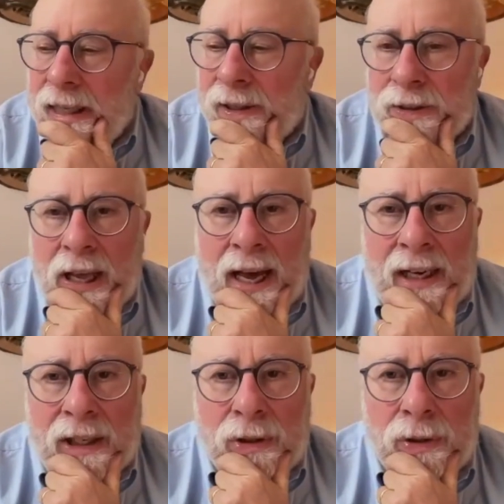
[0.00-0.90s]
The
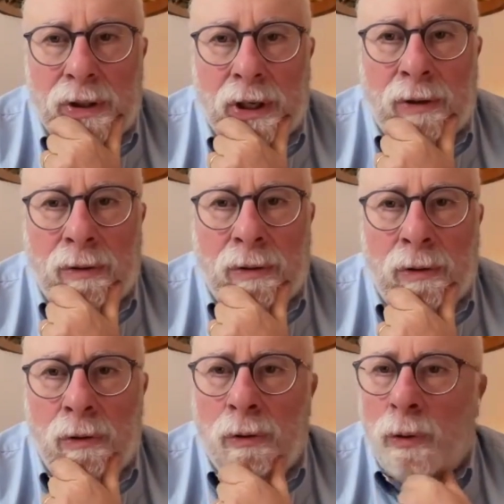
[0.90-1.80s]
anecdote is I
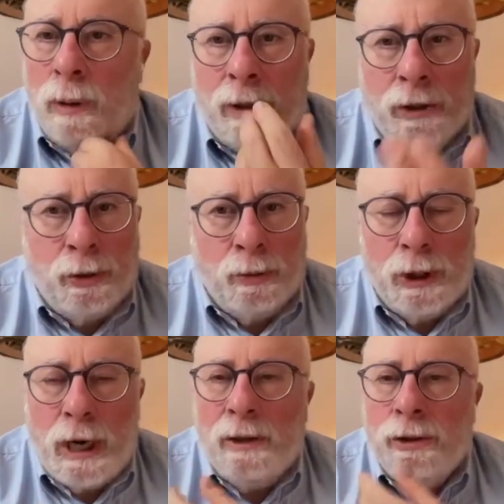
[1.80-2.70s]
grew up in a Jewish
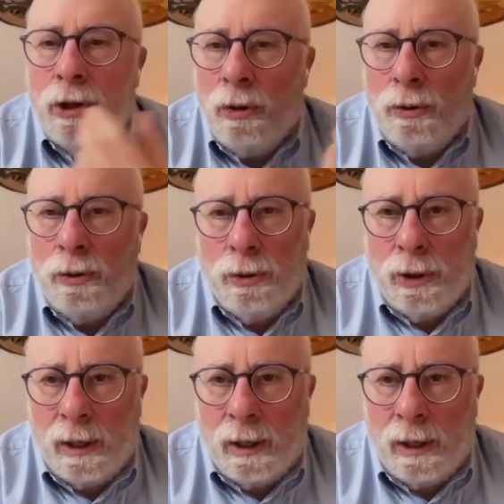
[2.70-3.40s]
household.